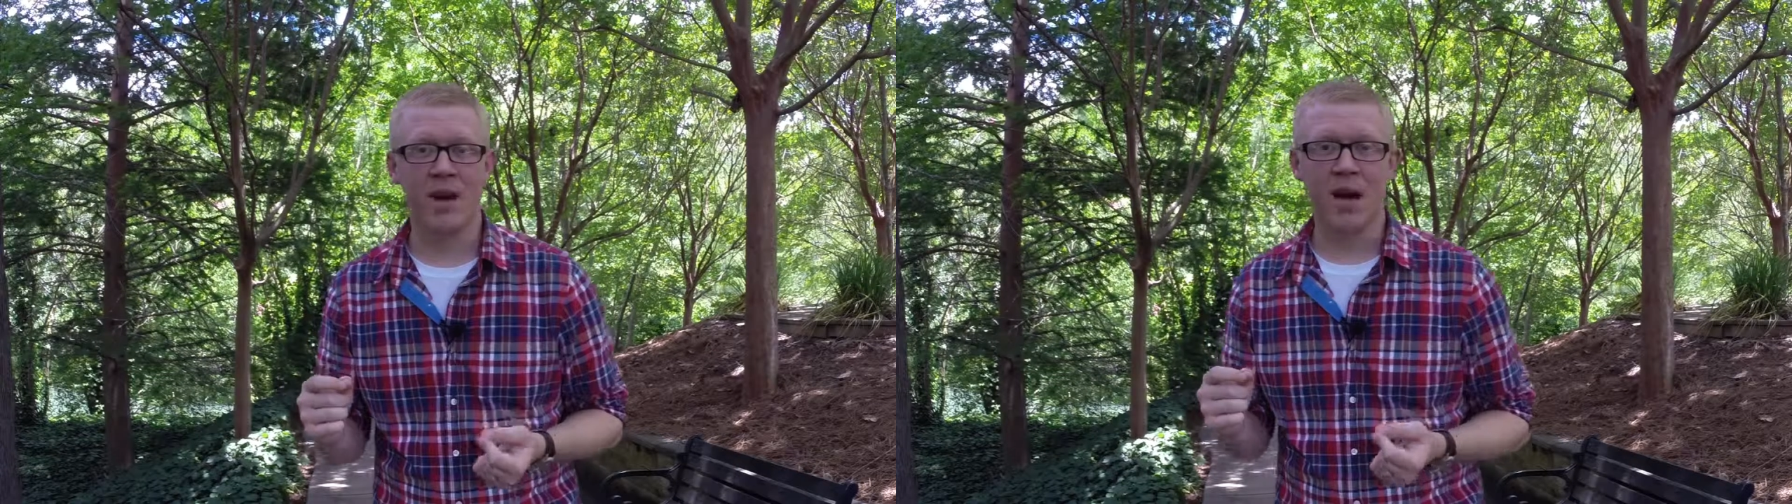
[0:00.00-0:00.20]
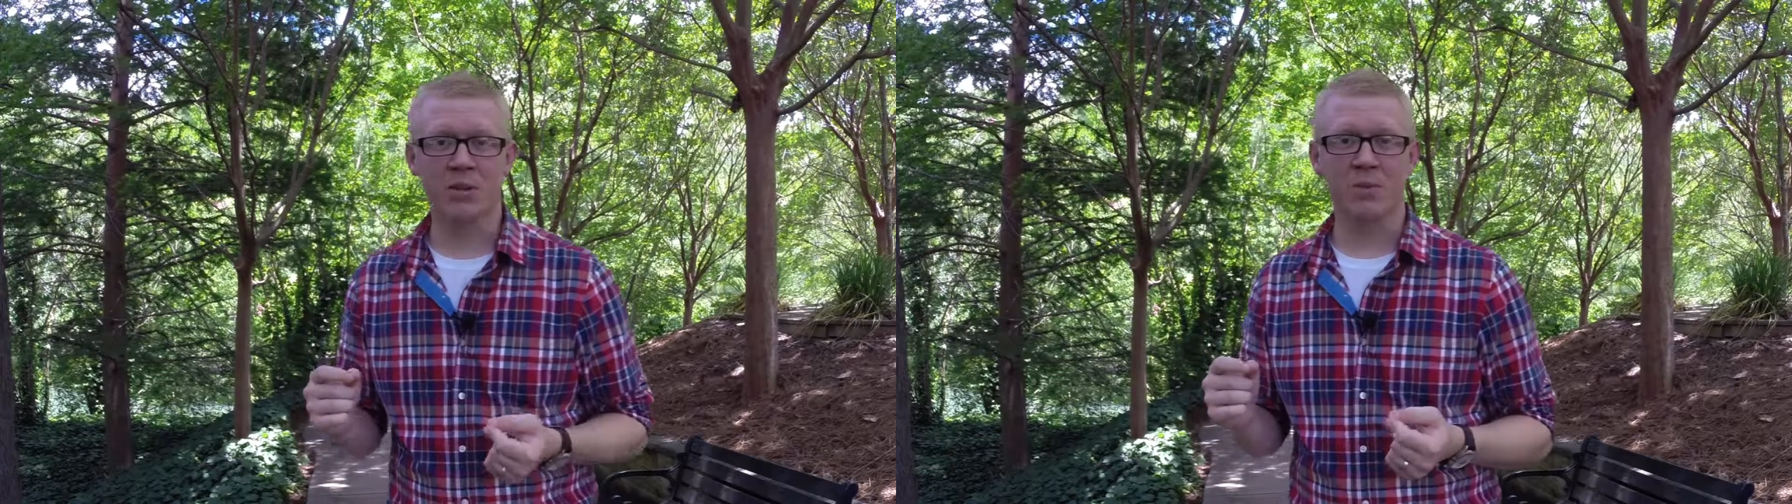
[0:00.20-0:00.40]

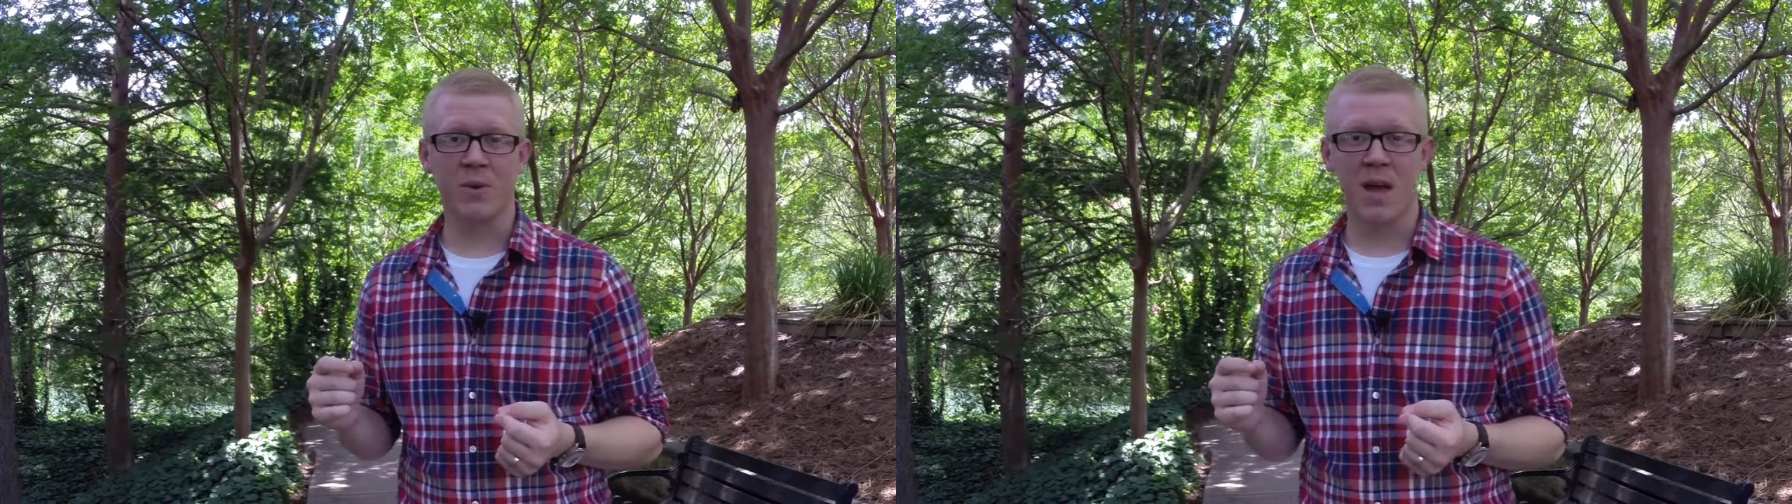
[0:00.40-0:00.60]
knowledge we